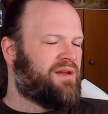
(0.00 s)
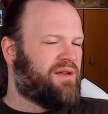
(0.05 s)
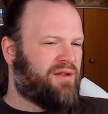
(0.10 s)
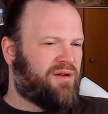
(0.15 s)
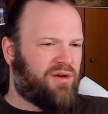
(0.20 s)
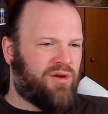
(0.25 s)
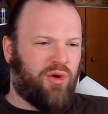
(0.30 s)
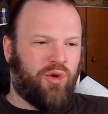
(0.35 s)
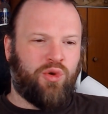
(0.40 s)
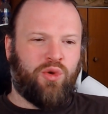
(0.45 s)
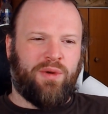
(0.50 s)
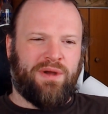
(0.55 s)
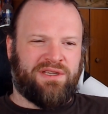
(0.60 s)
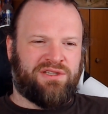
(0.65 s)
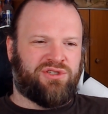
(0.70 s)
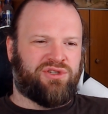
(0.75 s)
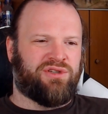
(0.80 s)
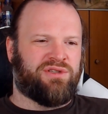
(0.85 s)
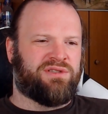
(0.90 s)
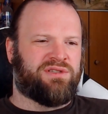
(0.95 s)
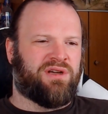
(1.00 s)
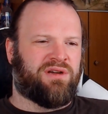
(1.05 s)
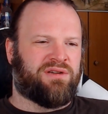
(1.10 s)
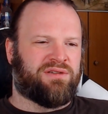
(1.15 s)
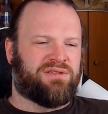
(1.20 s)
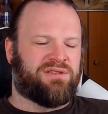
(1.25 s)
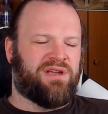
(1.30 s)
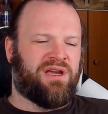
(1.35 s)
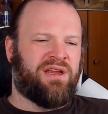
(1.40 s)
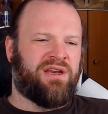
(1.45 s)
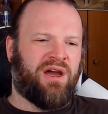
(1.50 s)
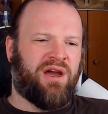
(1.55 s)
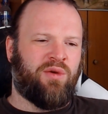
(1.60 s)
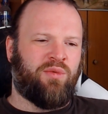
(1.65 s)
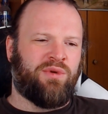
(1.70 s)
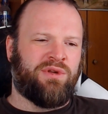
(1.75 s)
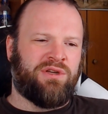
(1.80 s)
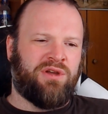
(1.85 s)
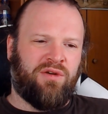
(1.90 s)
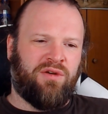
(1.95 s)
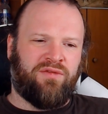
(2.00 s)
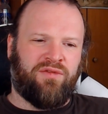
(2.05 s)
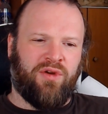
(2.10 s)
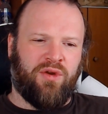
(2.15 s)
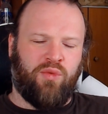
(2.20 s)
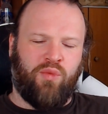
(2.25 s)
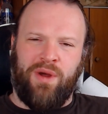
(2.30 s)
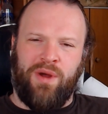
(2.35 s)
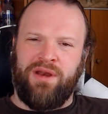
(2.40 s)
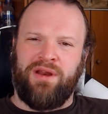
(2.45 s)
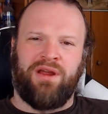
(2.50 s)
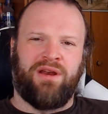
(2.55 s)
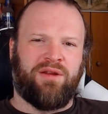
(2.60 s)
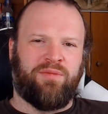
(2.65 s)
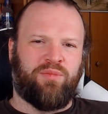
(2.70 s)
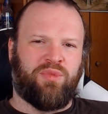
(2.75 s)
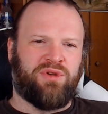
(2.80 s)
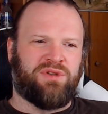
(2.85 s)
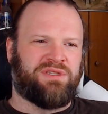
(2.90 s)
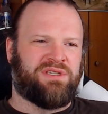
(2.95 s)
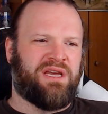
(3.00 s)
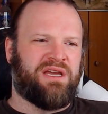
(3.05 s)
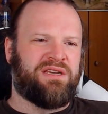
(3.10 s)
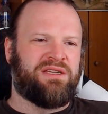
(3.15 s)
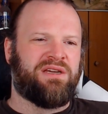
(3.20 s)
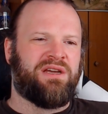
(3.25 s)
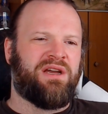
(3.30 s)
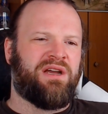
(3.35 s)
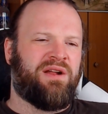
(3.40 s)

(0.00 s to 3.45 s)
No questions asked. And I will go for it 100%.